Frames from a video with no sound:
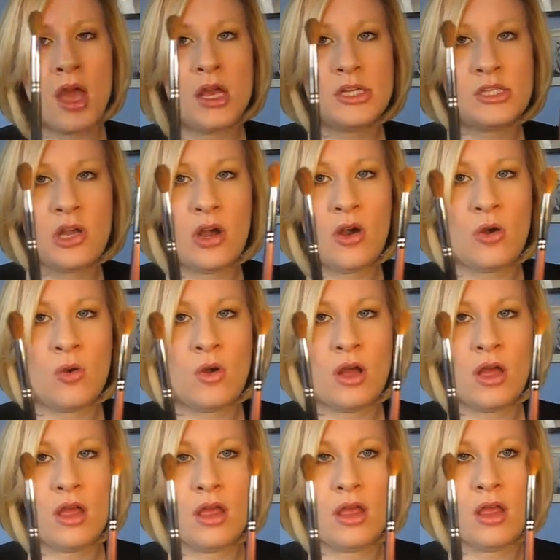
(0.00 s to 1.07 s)
So
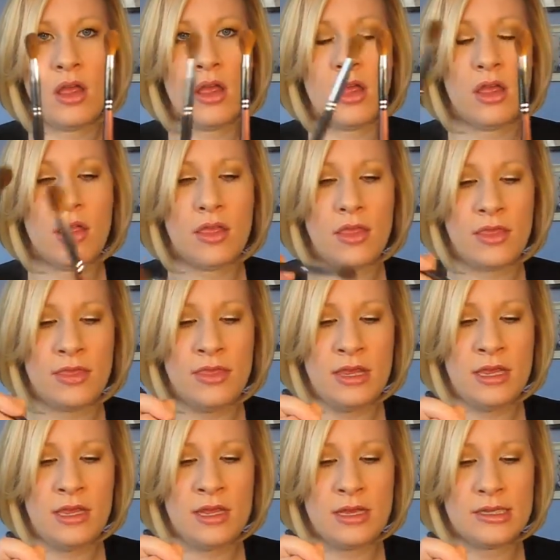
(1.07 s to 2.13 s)

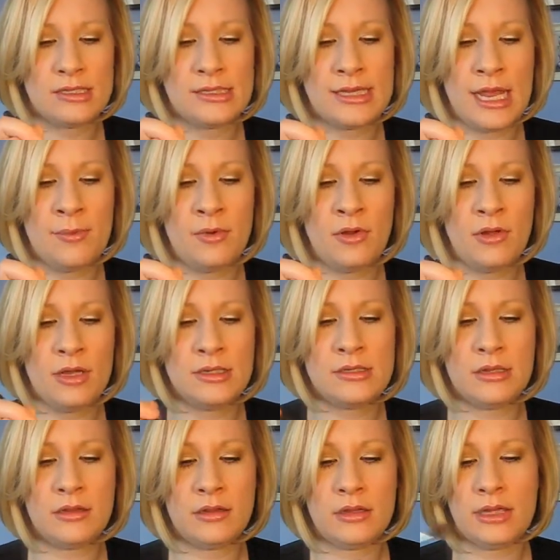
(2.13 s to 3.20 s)
the Sable is
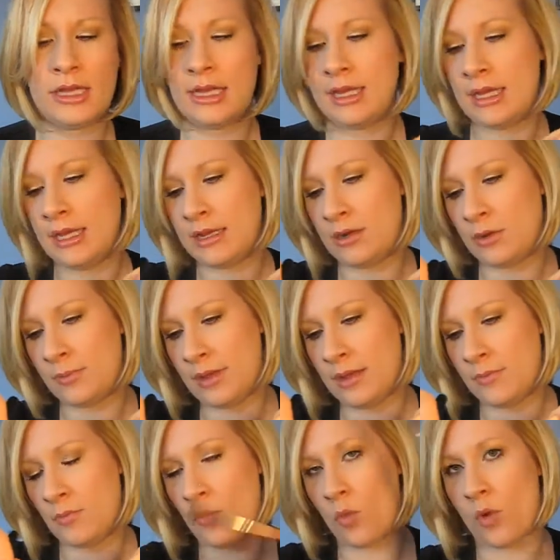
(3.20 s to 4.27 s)
a little
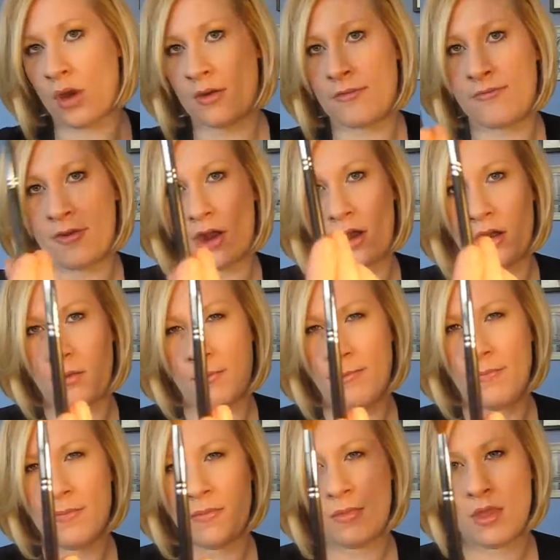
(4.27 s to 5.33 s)
bit more firm,
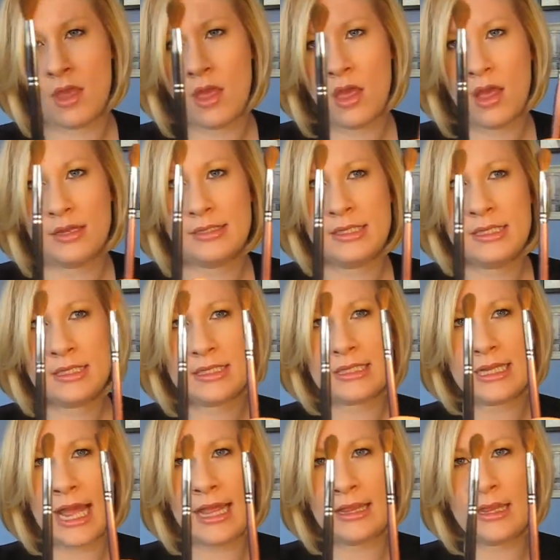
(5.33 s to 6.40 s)

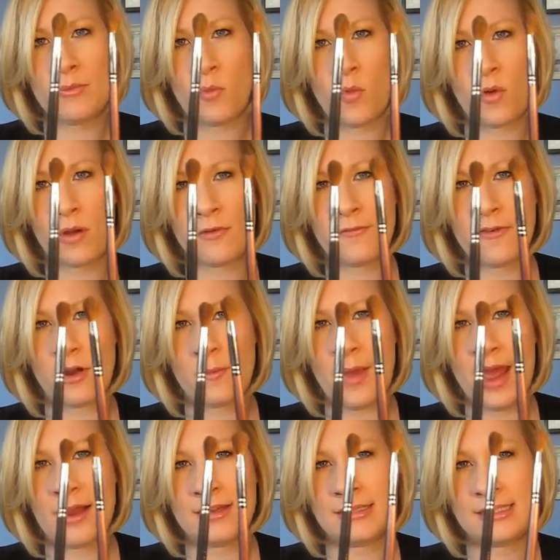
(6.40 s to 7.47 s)
slightly more firm,
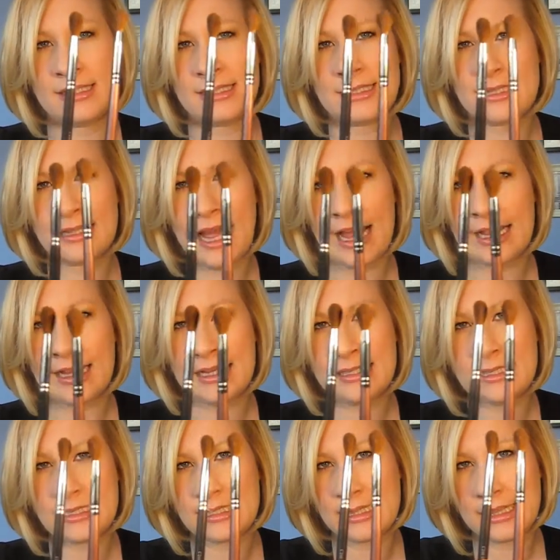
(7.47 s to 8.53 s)
and it's
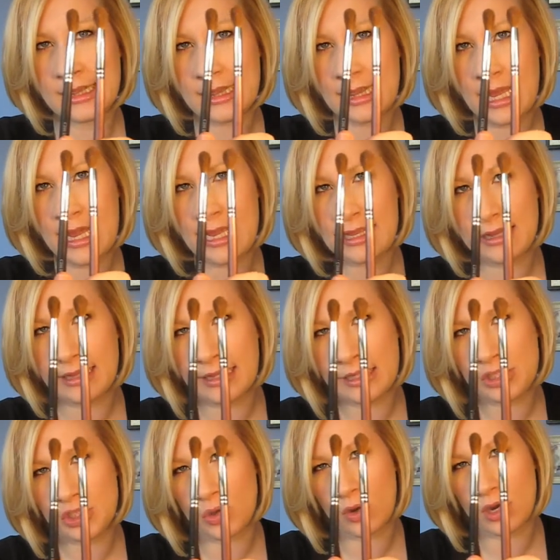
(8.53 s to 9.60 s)
slightly
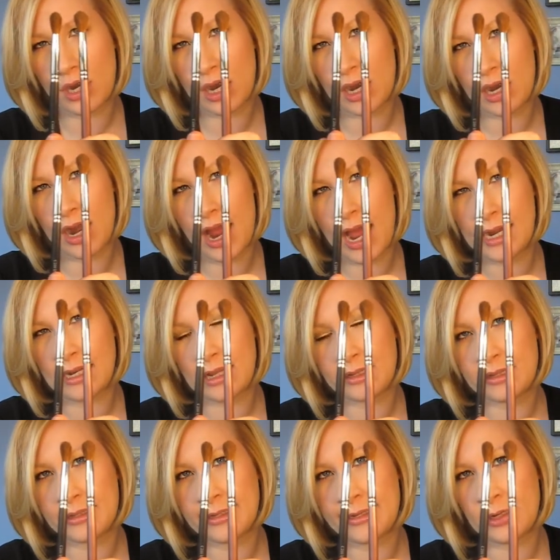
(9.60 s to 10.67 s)
shorter and a
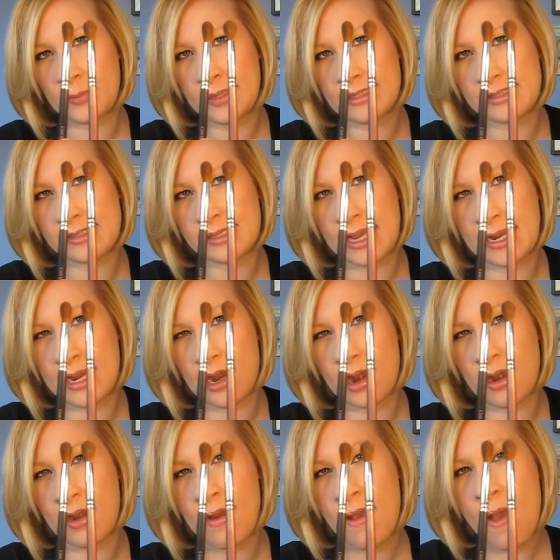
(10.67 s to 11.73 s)
little bit
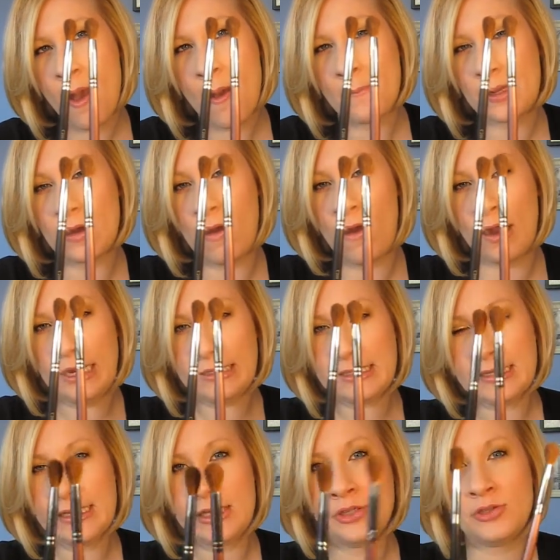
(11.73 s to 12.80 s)
skinnier. But
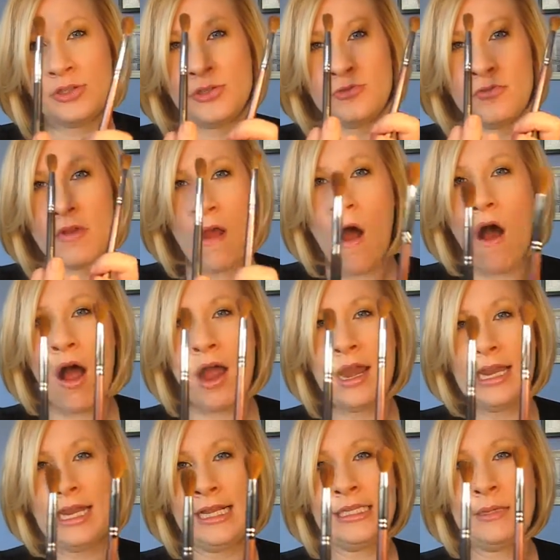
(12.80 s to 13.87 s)
honestly, you do
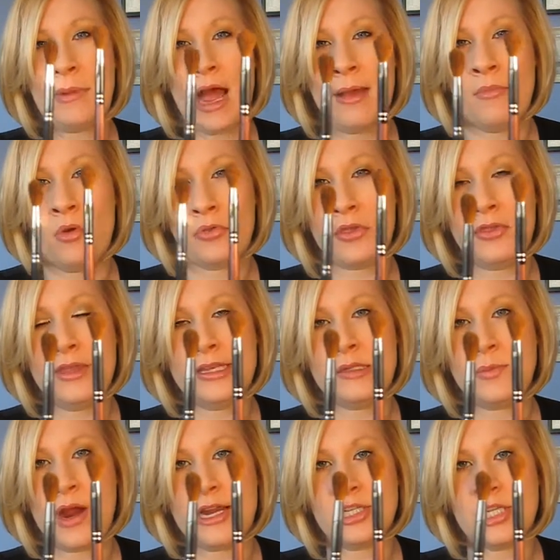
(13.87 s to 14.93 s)
not need to buy both of these
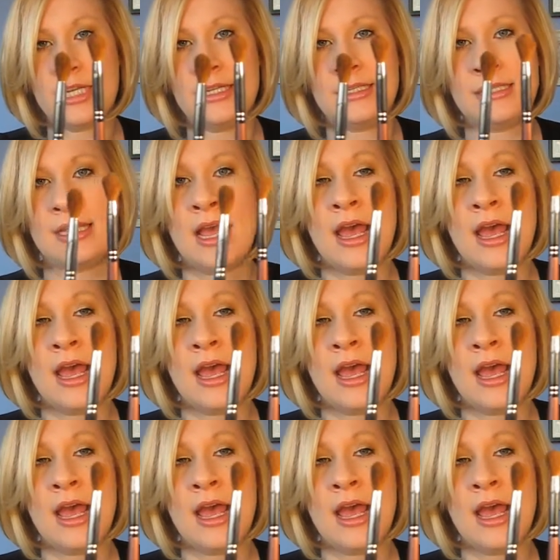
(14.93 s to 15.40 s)
brushes.